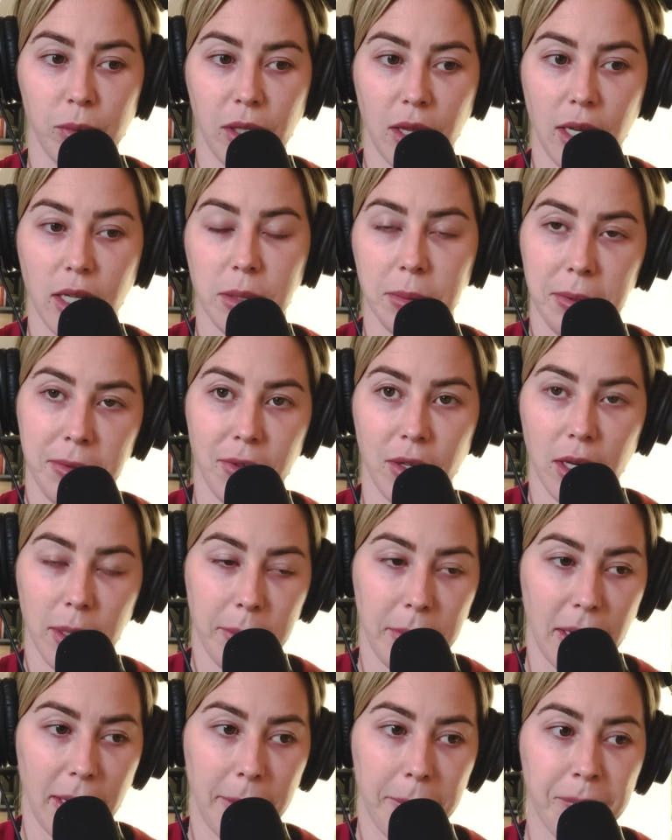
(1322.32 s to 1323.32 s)
with HPV in a
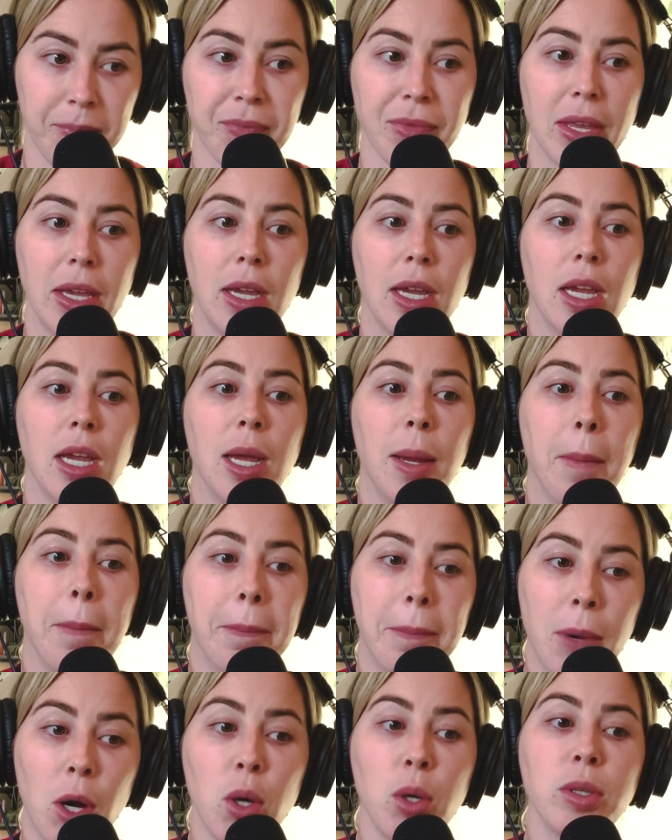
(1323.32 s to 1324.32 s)
minute.
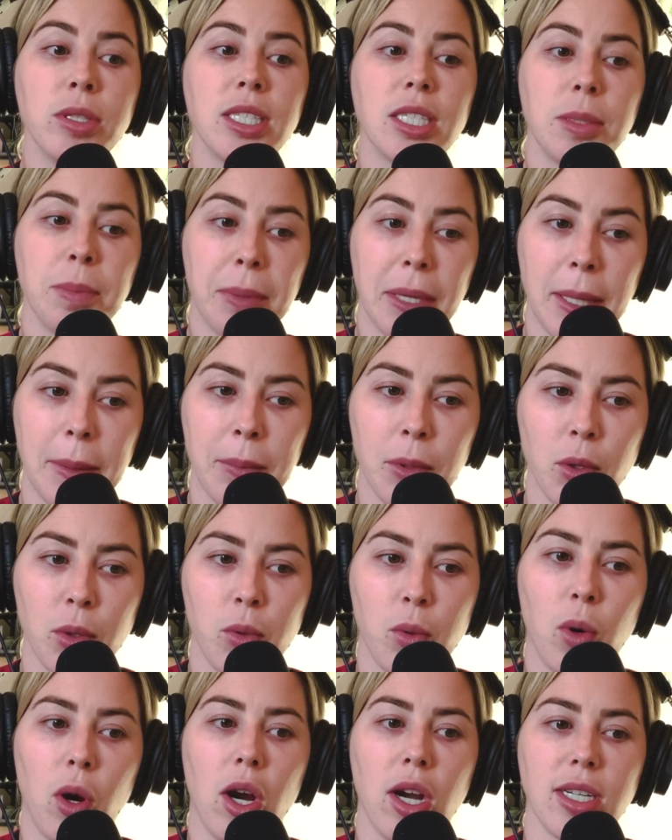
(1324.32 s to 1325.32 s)
Most people
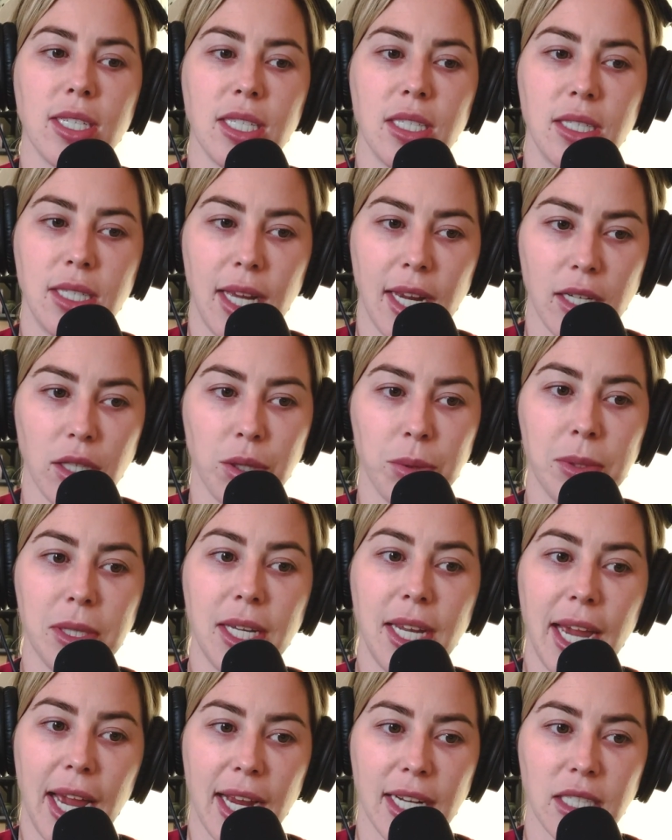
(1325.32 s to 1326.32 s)
who are
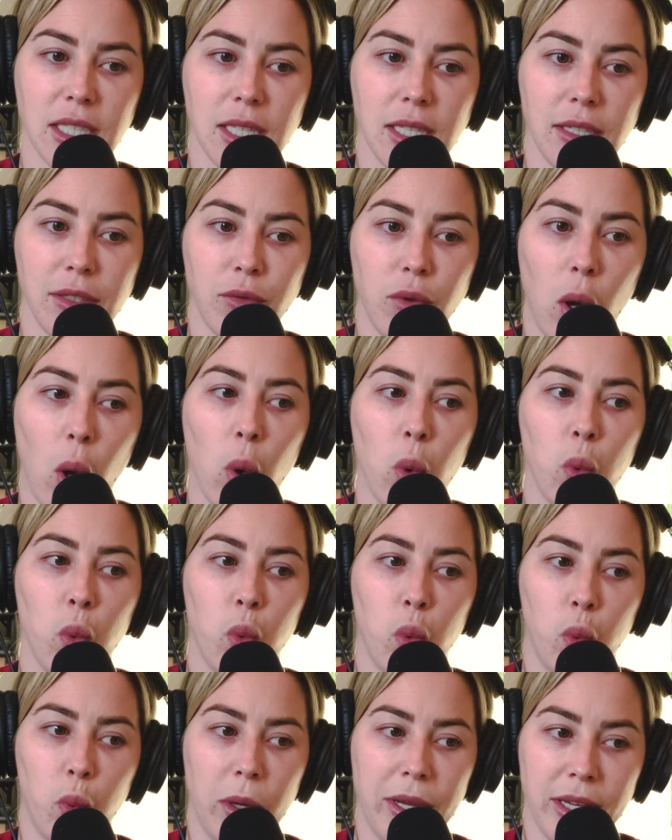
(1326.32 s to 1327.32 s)
sexually active
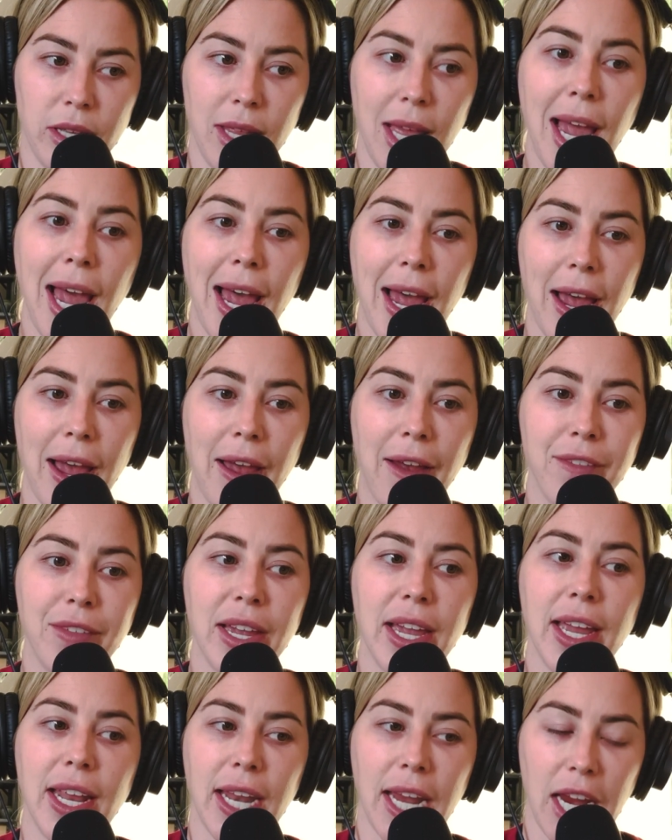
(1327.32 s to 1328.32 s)
will have
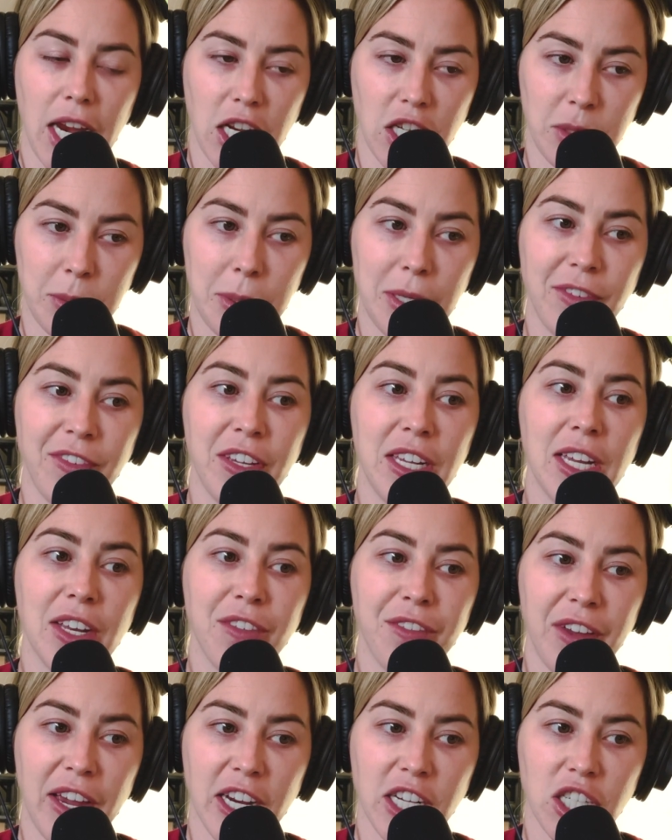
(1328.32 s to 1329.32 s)
an HPV
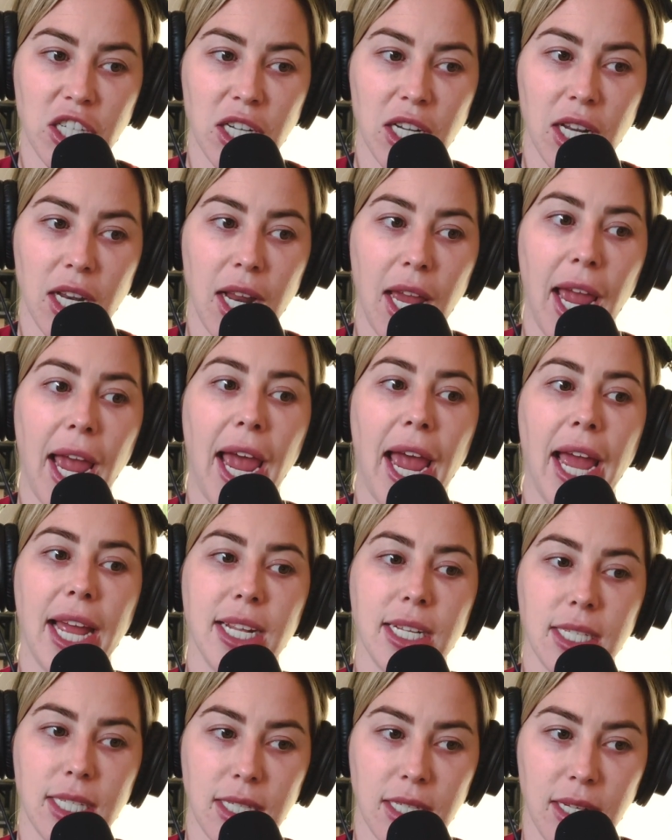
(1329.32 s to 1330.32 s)
infection
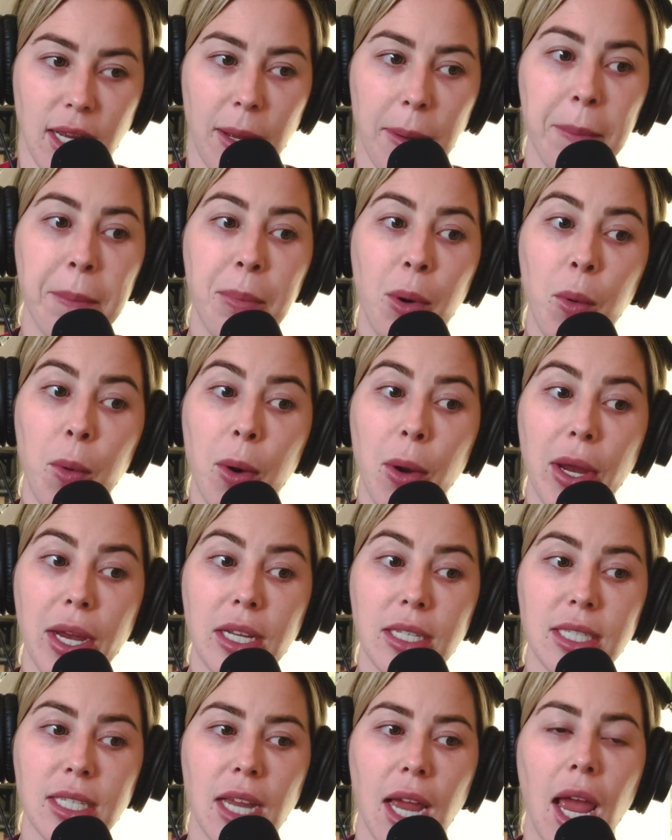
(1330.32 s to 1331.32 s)
at some
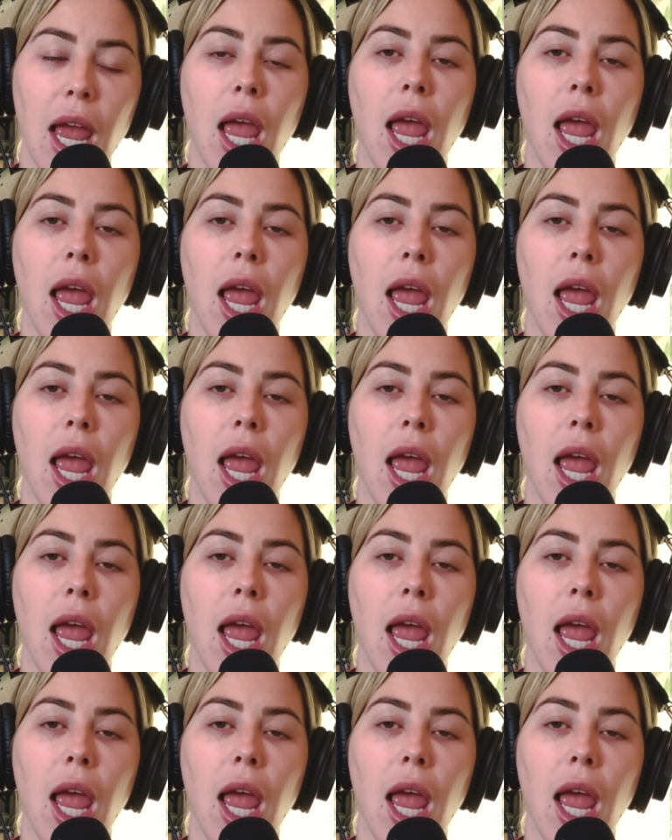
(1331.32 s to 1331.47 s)
point